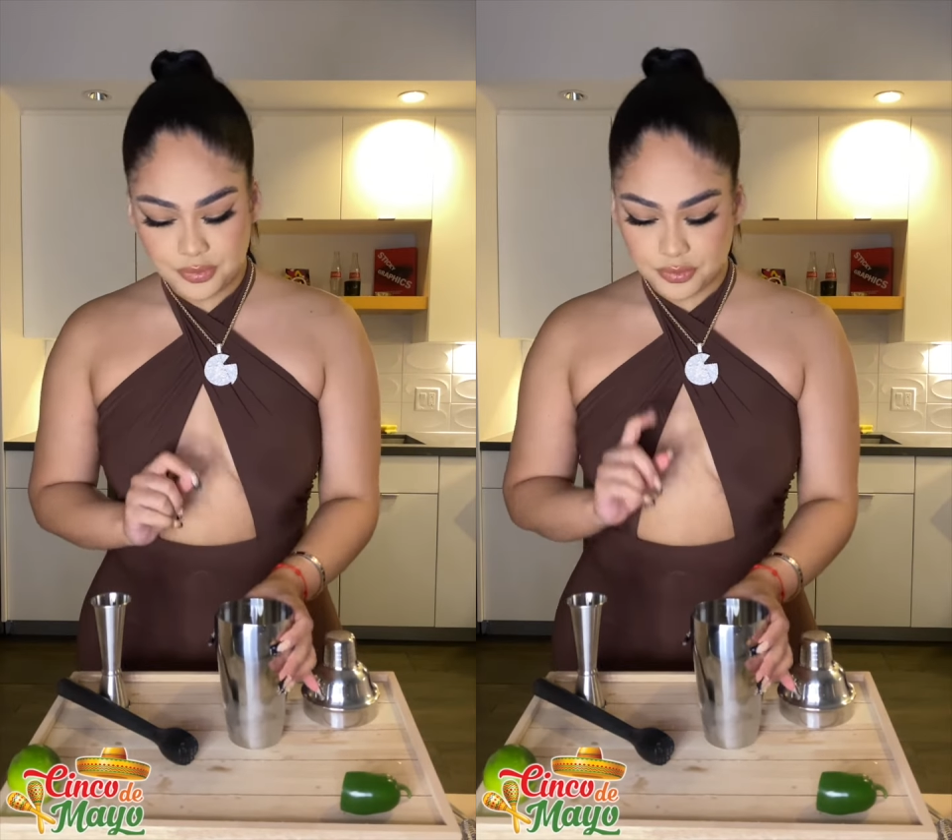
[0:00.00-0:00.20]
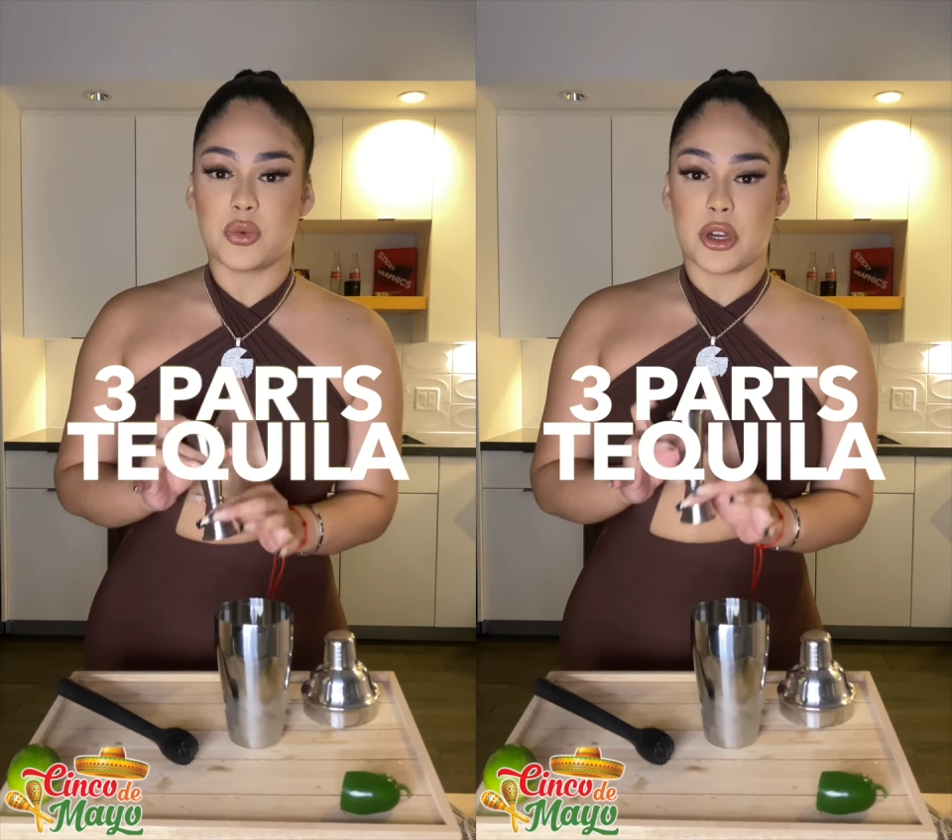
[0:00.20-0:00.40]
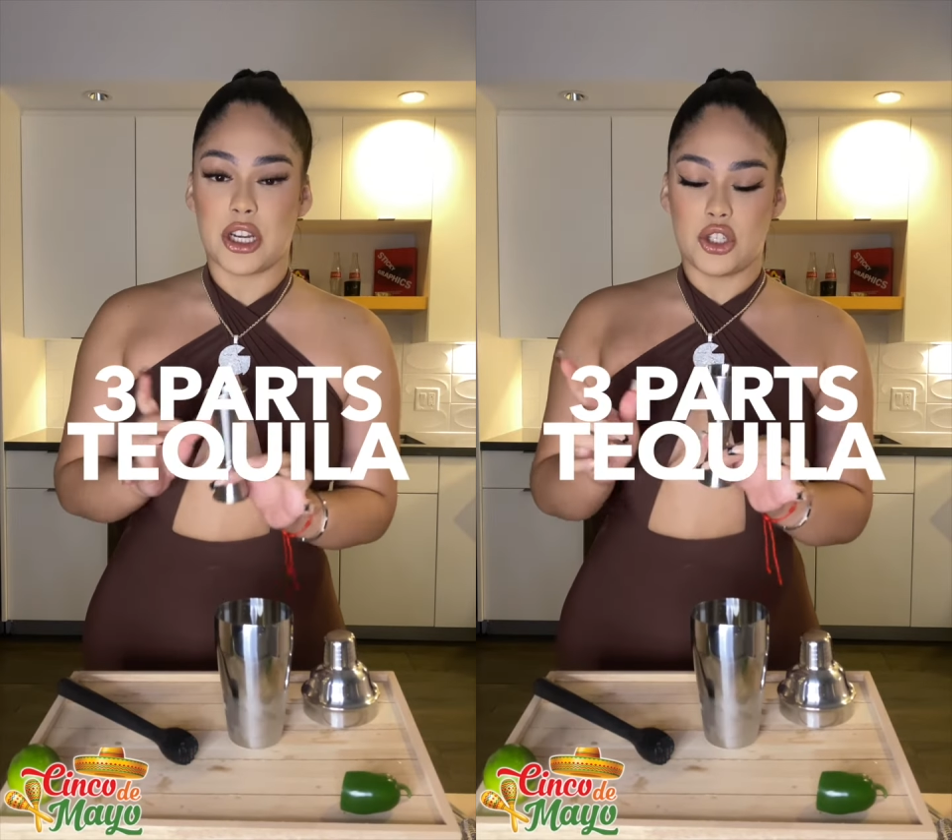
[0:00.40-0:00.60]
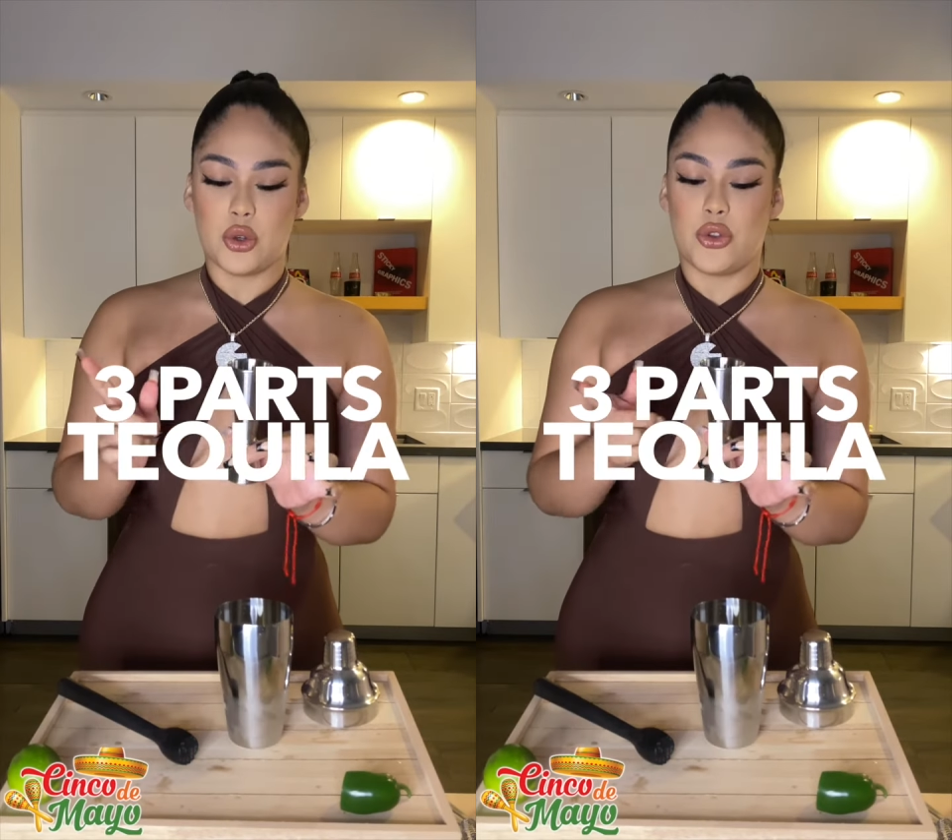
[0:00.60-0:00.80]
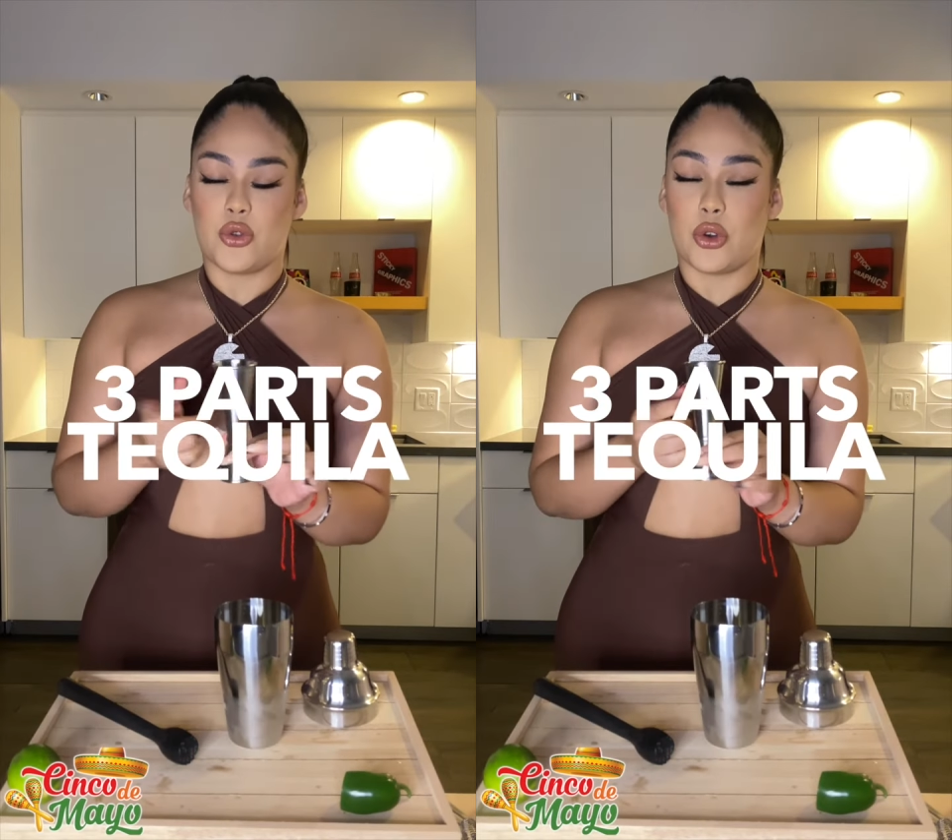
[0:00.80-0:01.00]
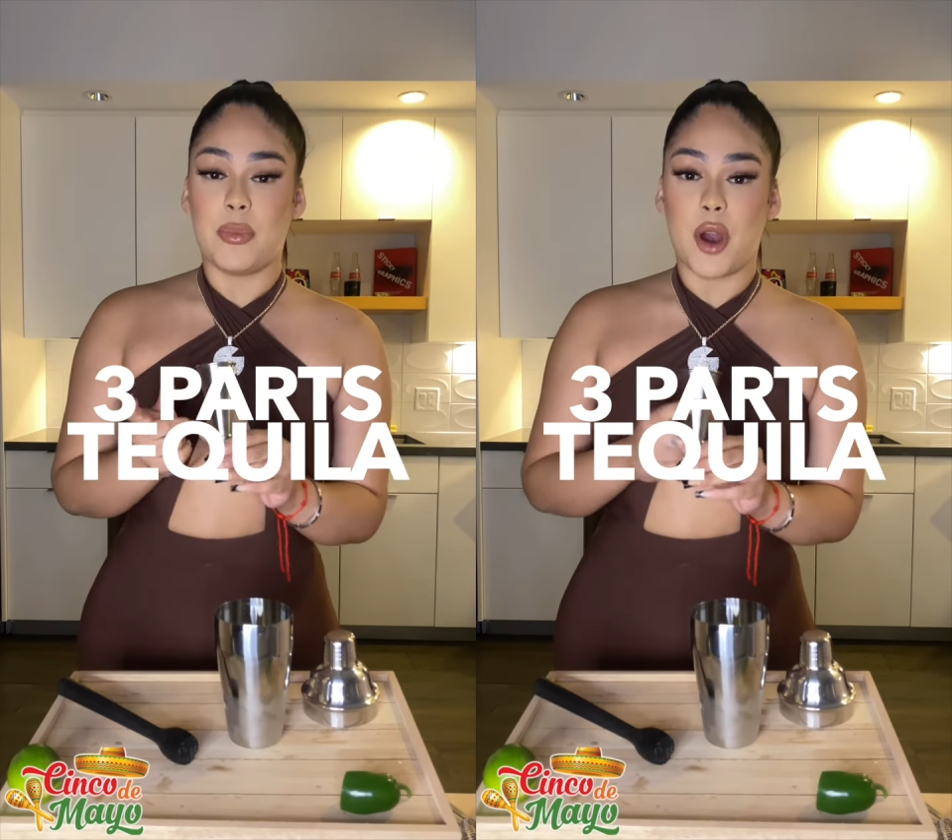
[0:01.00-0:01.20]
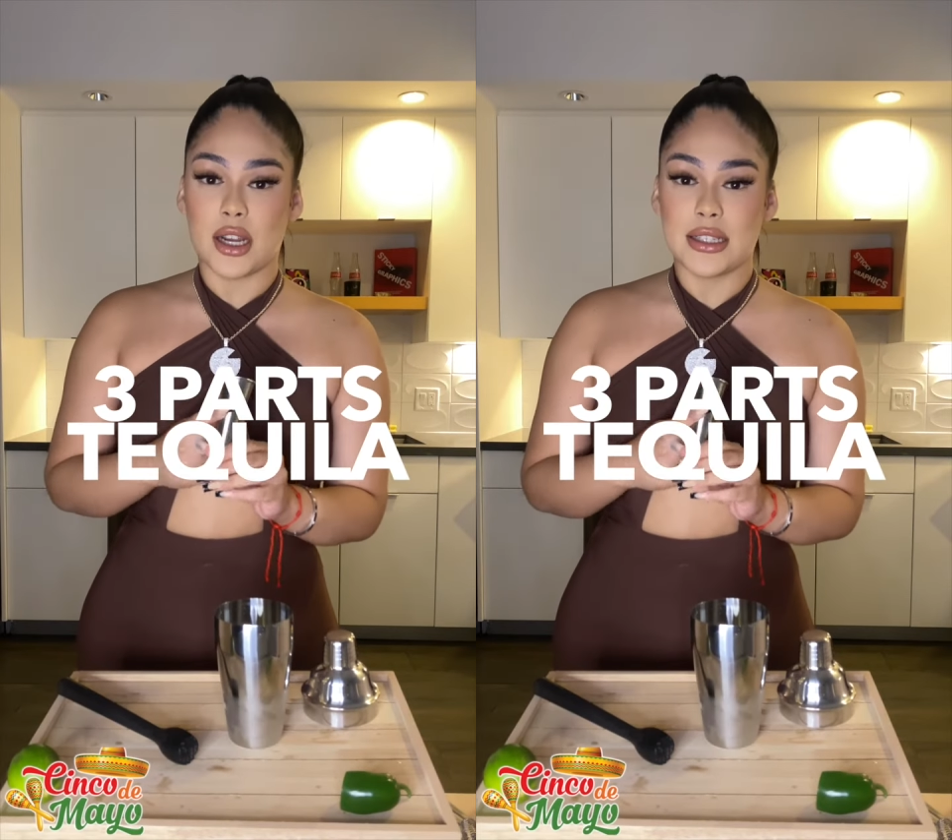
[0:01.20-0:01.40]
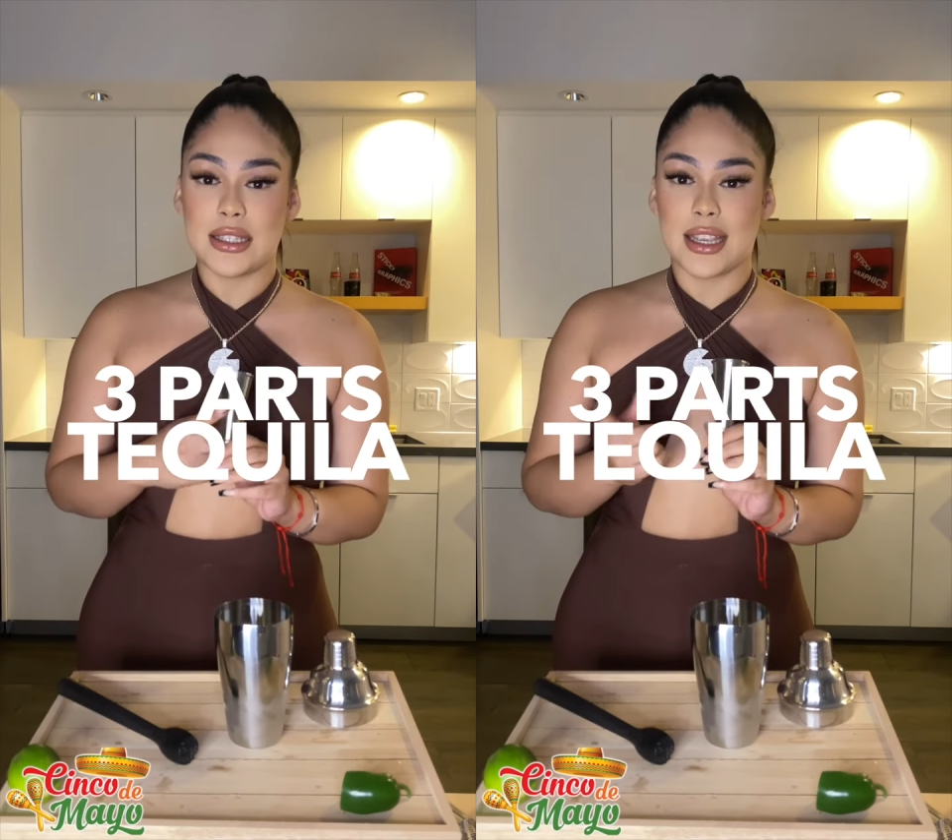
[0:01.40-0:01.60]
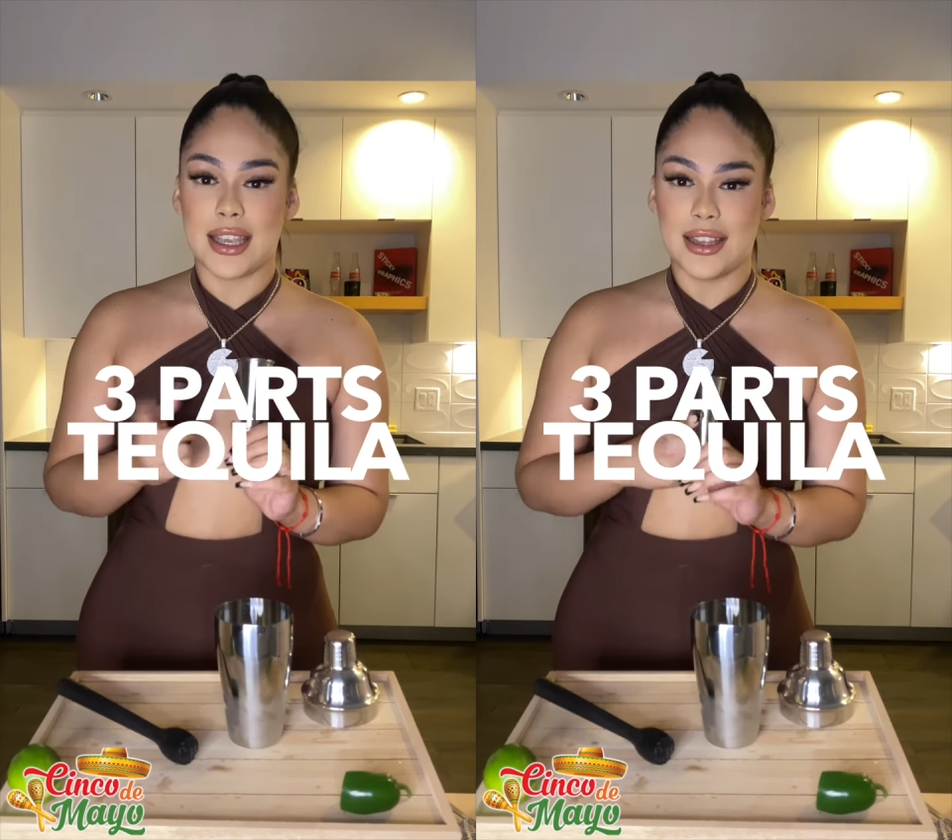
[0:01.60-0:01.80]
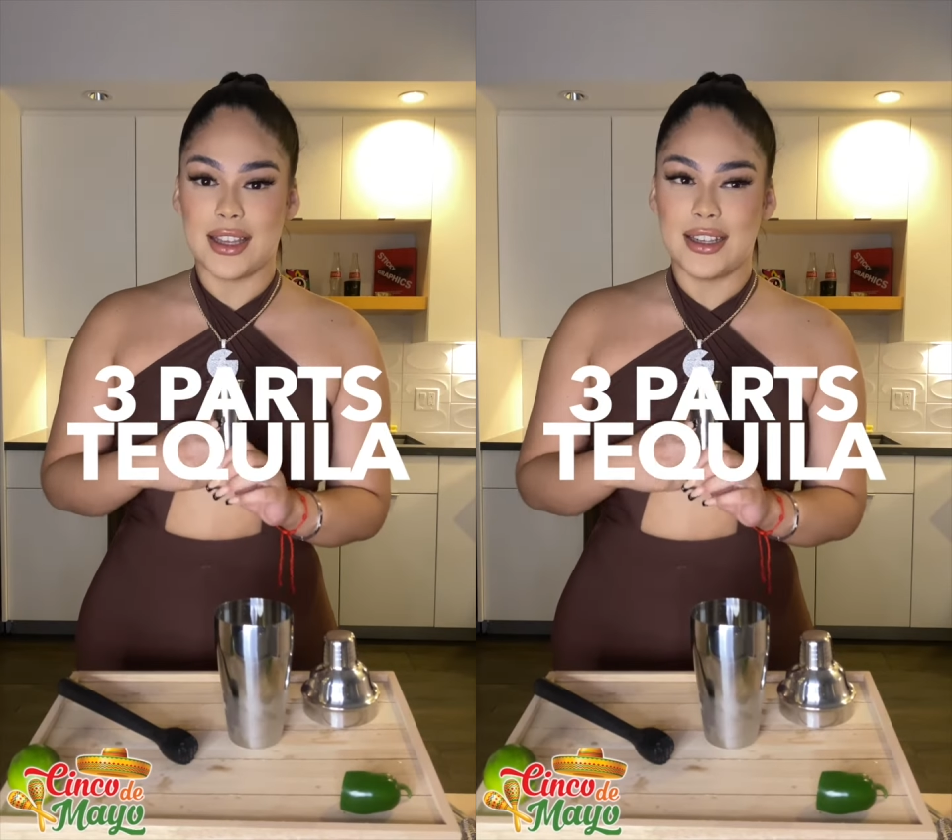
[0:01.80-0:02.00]
We're gonna do three parts
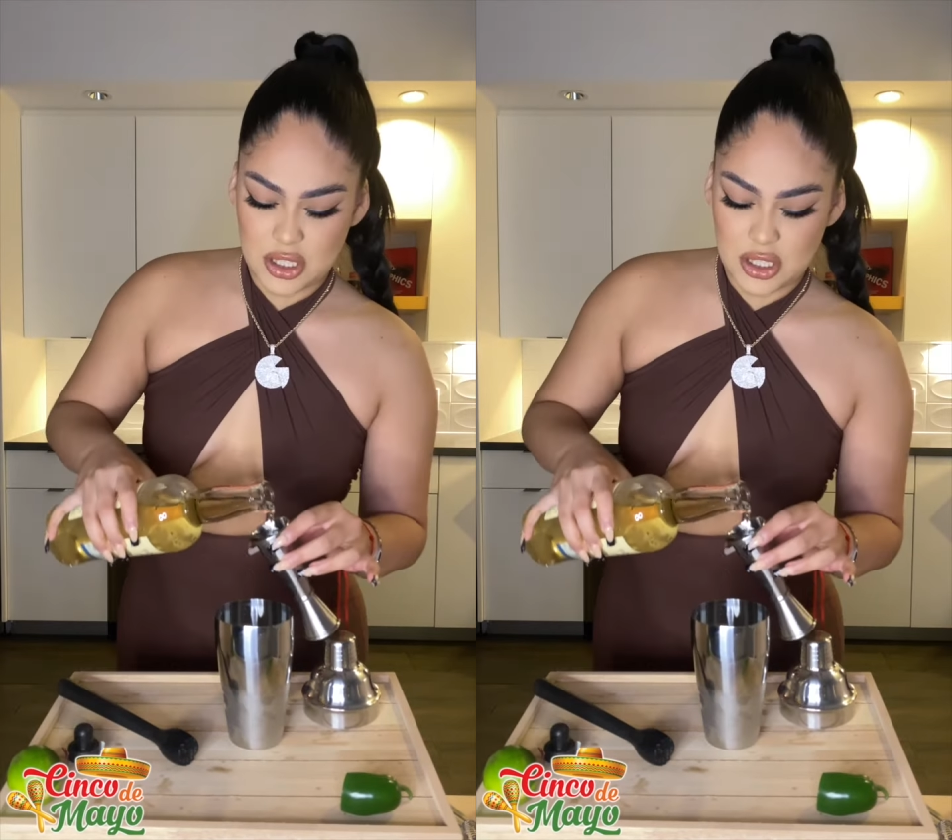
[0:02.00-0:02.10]
tequila.